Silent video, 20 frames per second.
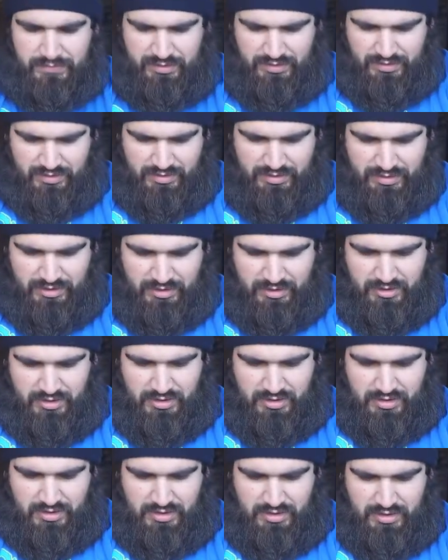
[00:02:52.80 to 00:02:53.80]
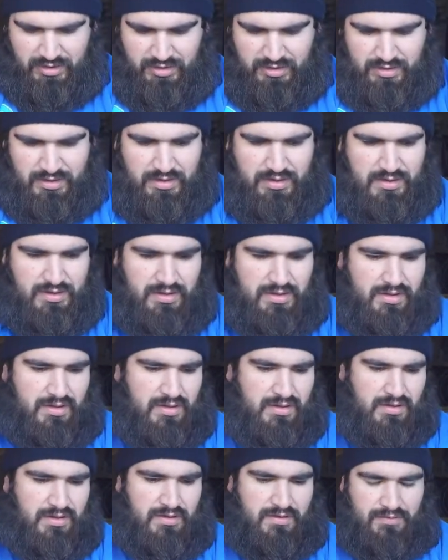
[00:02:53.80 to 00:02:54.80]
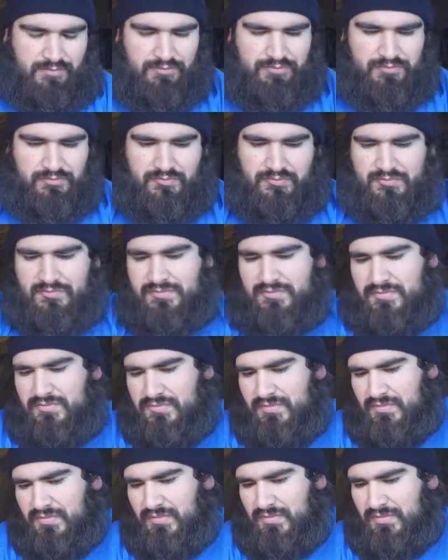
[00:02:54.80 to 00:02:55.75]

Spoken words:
[no speech]